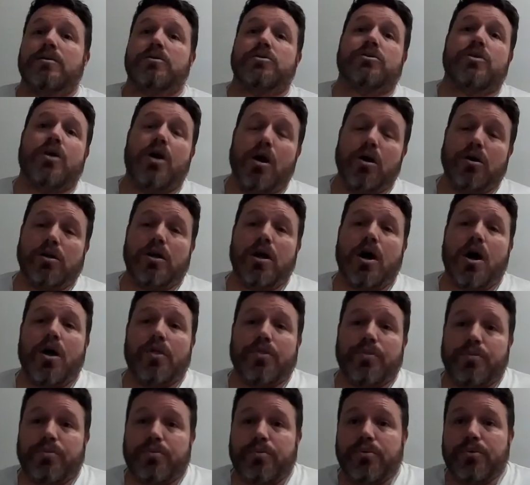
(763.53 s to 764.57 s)
song
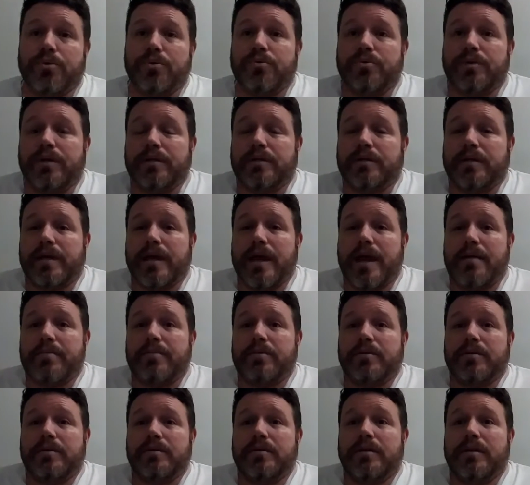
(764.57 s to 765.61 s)
gone through, get the
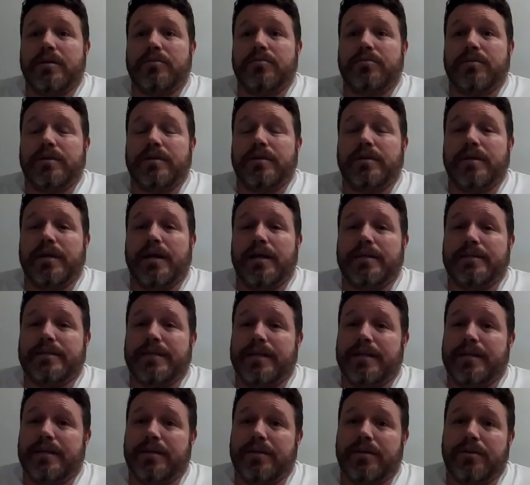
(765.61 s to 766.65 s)
cabin done really nice.
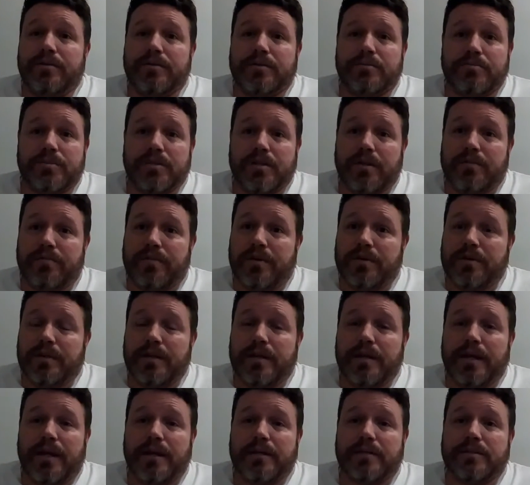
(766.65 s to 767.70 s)
I need to do some stuff on the
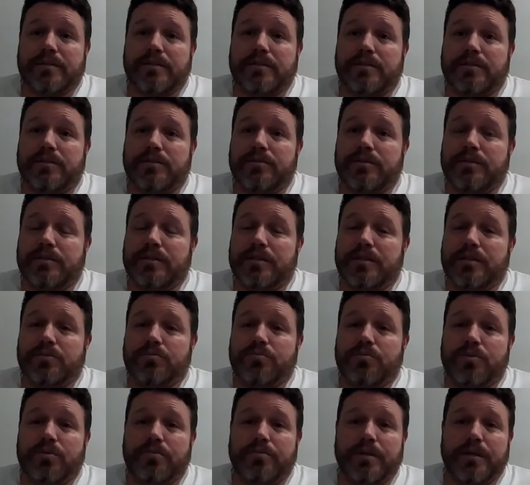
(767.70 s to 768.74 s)
decks as soon as it
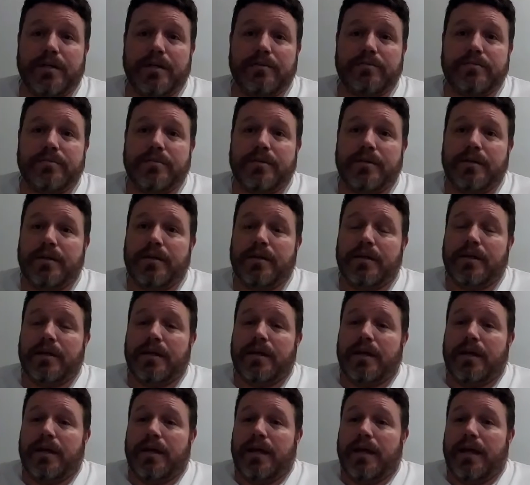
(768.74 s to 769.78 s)
gets warm enough
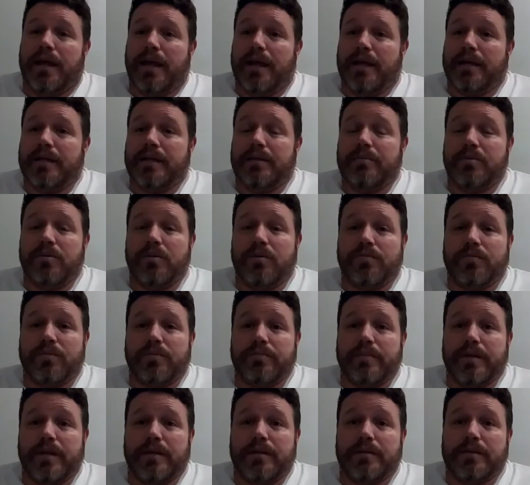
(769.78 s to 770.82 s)
and keep going
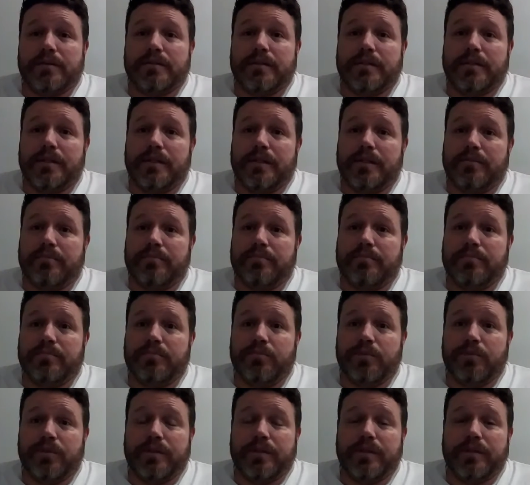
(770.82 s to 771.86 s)
from there.
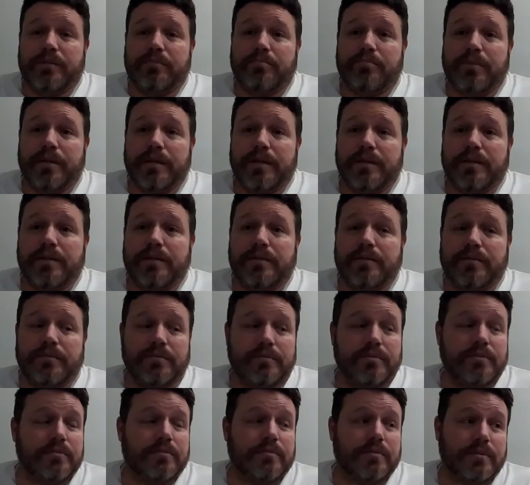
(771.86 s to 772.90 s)
With it being
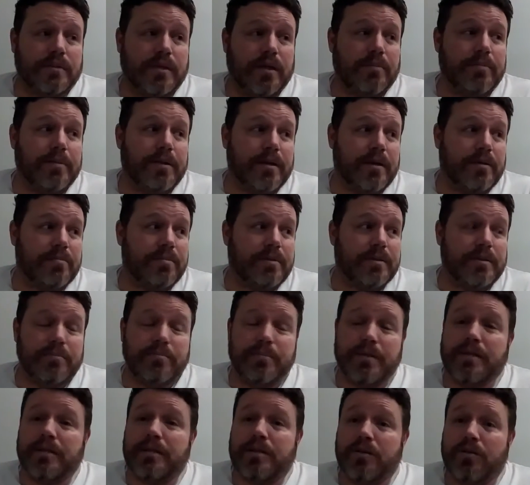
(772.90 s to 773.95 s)
coming up in the
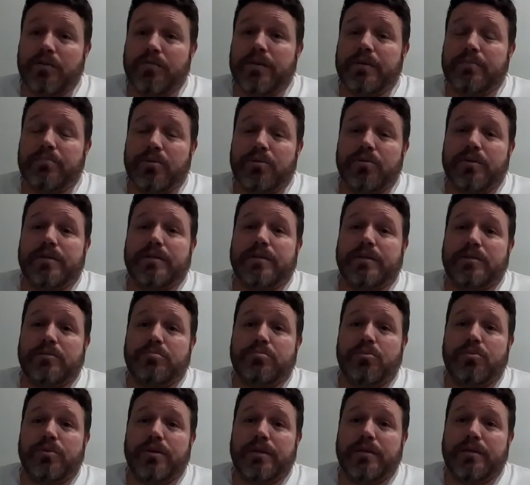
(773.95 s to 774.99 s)
middle of November at this
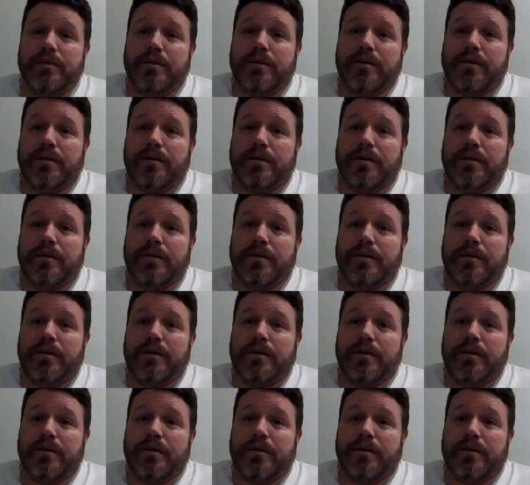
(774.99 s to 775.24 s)
point,